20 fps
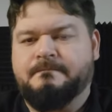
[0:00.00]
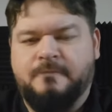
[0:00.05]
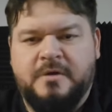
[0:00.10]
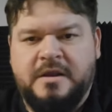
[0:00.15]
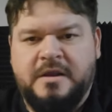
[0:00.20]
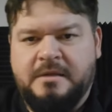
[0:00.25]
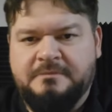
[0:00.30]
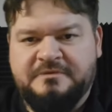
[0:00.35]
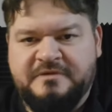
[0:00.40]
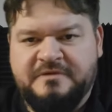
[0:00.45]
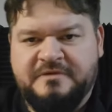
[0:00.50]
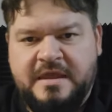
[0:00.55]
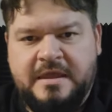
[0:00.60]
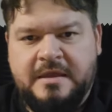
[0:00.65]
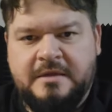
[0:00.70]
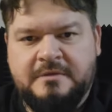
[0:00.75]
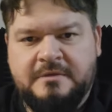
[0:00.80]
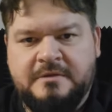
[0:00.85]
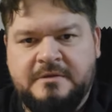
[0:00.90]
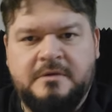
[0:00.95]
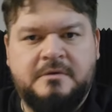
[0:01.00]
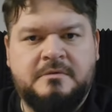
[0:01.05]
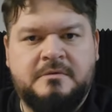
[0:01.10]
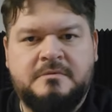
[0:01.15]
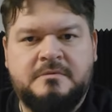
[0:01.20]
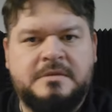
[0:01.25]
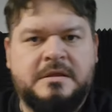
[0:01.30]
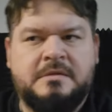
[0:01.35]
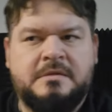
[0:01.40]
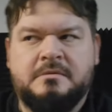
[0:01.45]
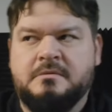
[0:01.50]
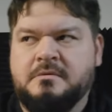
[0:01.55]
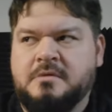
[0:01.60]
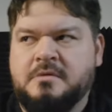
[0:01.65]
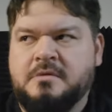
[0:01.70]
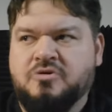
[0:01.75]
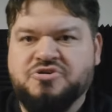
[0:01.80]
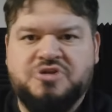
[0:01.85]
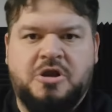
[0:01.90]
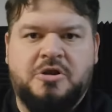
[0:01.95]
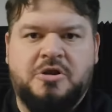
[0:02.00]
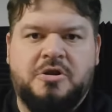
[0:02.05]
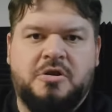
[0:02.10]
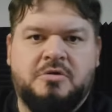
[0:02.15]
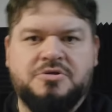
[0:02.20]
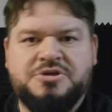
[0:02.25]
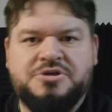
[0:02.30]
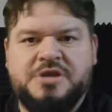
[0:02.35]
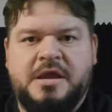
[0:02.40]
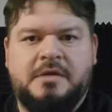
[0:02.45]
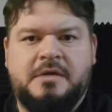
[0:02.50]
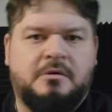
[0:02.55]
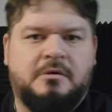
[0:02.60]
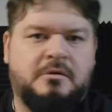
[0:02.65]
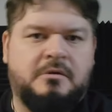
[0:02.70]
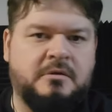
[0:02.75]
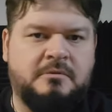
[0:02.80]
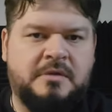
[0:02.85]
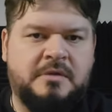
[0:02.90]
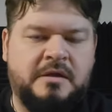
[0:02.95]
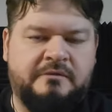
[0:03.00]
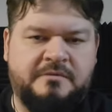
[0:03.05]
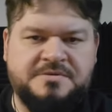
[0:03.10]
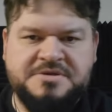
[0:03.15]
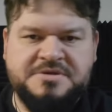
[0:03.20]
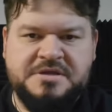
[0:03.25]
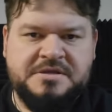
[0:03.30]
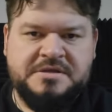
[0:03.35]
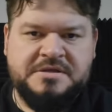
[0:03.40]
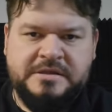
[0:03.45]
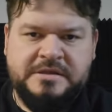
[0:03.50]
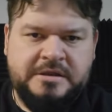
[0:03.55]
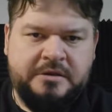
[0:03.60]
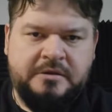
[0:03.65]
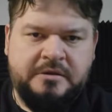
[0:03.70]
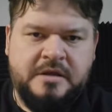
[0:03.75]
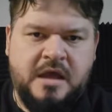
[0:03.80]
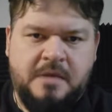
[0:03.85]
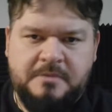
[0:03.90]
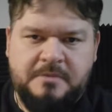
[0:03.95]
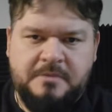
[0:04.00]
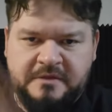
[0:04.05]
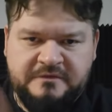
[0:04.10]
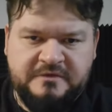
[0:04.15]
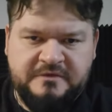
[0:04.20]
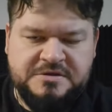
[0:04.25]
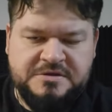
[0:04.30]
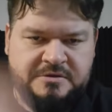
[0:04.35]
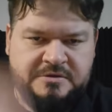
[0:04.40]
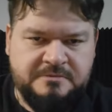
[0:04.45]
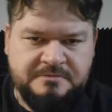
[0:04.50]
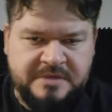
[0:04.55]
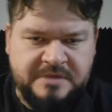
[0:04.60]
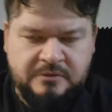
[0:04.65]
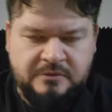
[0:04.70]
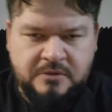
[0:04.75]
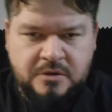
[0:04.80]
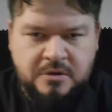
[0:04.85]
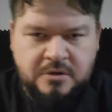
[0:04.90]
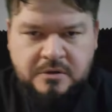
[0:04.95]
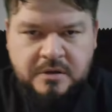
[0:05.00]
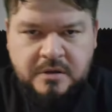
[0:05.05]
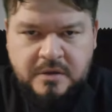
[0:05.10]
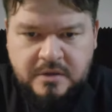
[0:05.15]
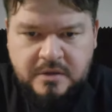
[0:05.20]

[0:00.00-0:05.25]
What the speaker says: what I'm saying, dude, then go start your own channel or whatever. I'm just going to delete your comments because you're being rude.